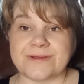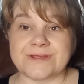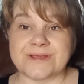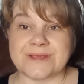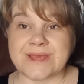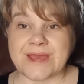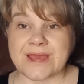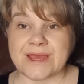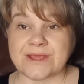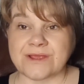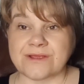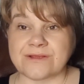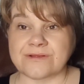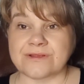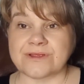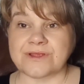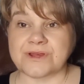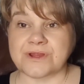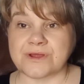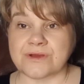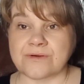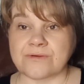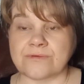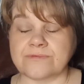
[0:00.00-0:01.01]

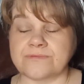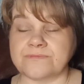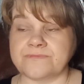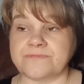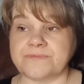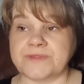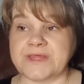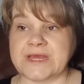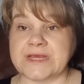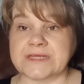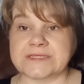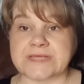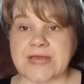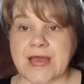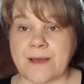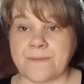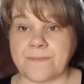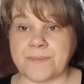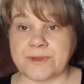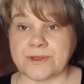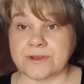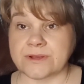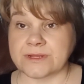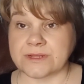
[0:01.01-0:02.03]
yeah, things
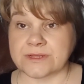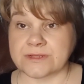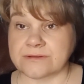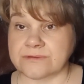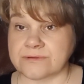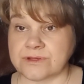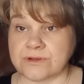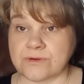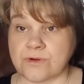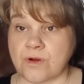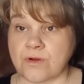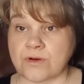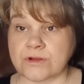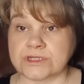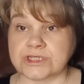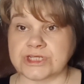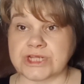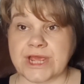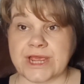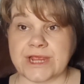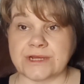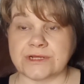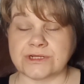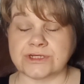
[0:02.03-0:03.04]
happen and you've got to
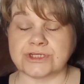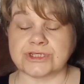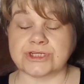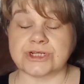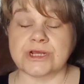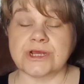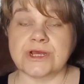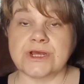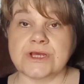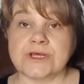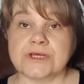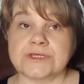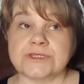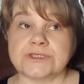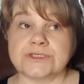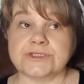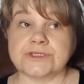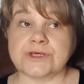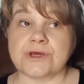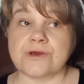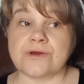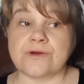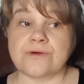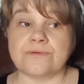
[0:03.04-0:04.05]
change.
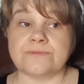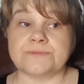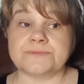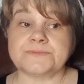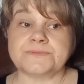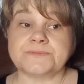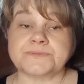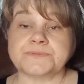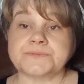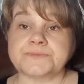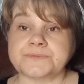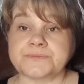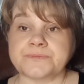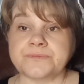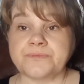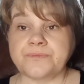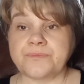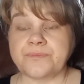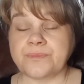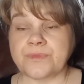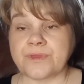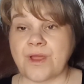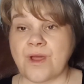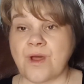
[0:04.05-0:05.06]
So
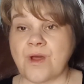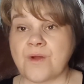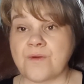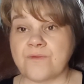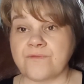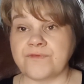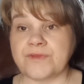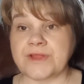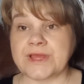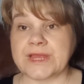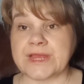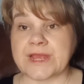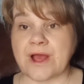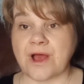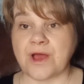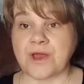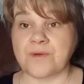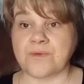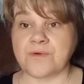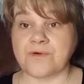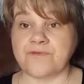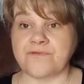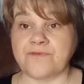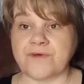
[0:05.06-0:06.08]
hopefully I
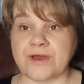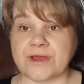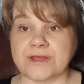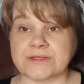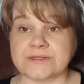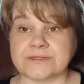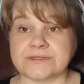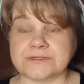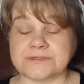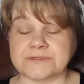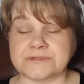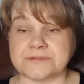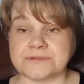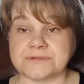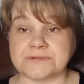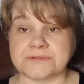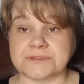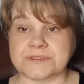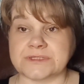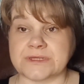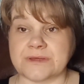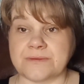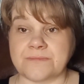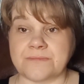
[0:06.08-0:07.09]
will find
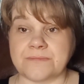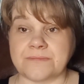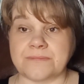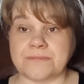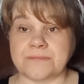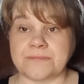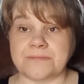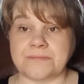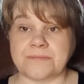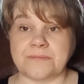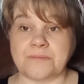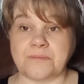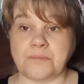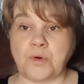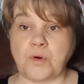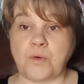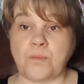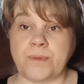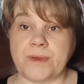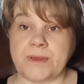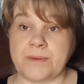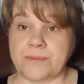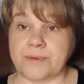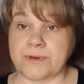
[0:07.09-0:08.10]
some
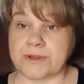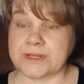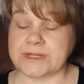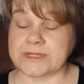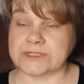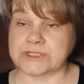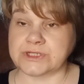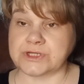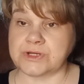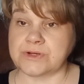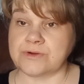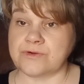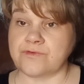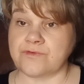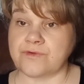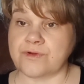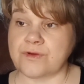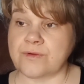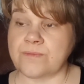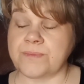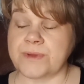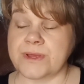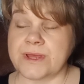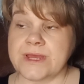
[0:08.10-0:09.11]
more people at this new
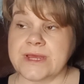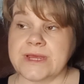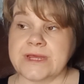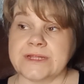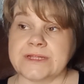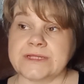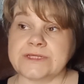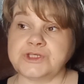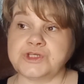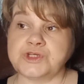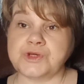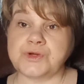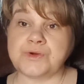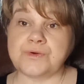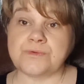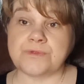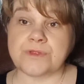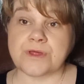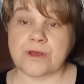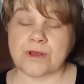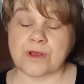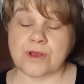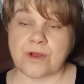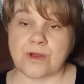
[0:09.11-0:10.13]
group. There's two
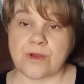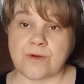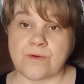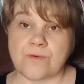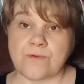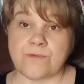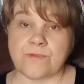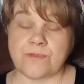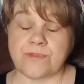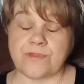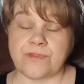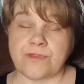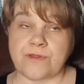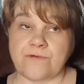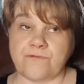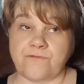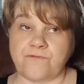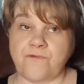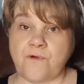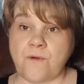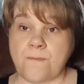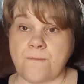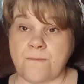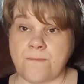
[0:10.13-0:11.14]
that go
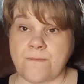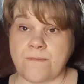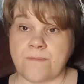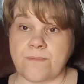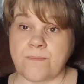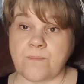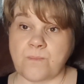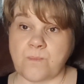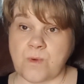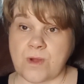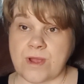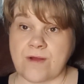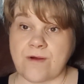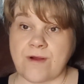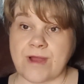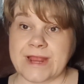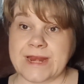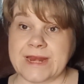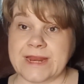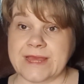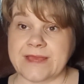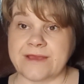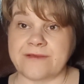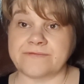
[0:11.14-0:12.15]
from where I
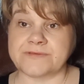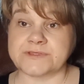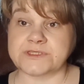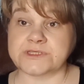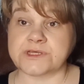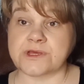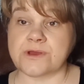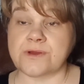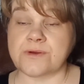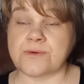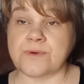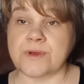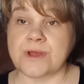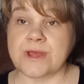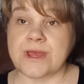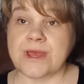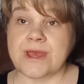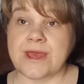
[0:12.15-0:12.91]
live, so